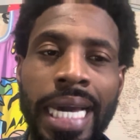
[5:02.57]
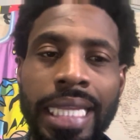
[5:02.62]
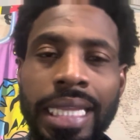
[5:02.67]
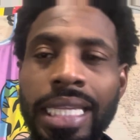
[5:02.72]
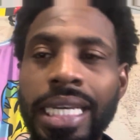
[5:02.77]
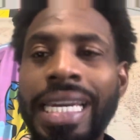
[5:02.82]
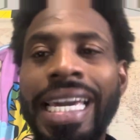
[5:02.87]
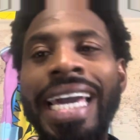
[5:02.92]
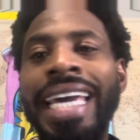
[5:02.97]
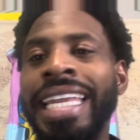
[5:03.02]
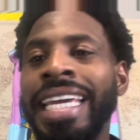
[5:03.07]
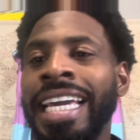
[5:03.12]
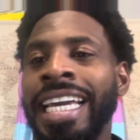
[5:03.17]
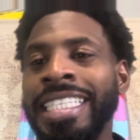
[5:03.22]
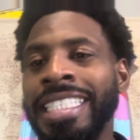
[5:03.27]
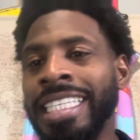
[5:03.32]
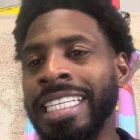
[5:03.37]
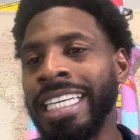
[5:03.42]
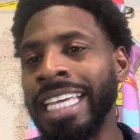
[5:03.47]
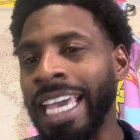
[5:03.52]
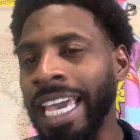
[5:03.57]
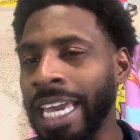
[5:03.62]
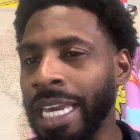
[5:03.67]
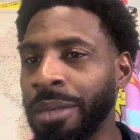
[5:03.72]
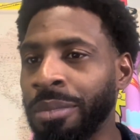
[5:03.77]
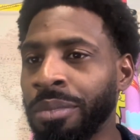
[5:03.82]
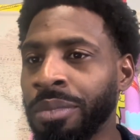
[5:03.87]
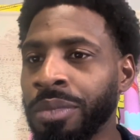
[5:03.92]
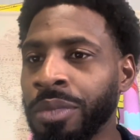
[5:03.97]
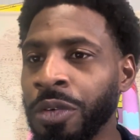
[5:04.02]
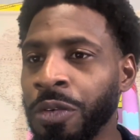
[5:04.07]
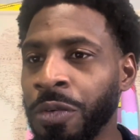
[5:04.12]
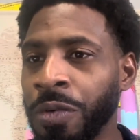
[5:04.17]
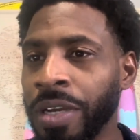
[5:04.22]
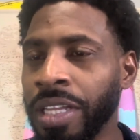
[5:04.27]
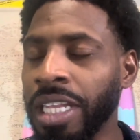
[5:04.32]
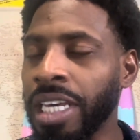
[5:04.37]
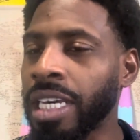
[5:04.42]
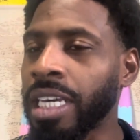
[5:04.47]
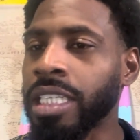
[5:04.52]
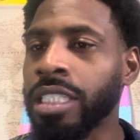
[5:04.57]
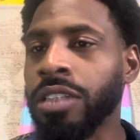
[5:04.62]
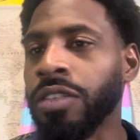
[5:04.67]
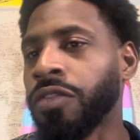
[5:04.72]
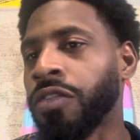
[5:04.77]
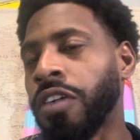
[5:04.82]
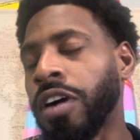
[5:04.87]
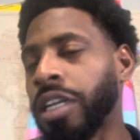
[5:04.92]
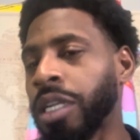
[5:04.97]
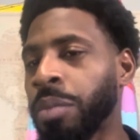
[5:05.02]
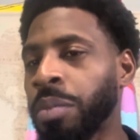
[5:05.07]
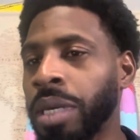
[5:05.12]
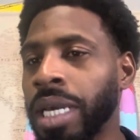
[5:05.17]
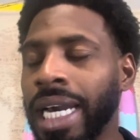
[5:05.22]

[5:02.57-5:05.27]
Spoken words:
look at it as a game. Really, it's fun to me.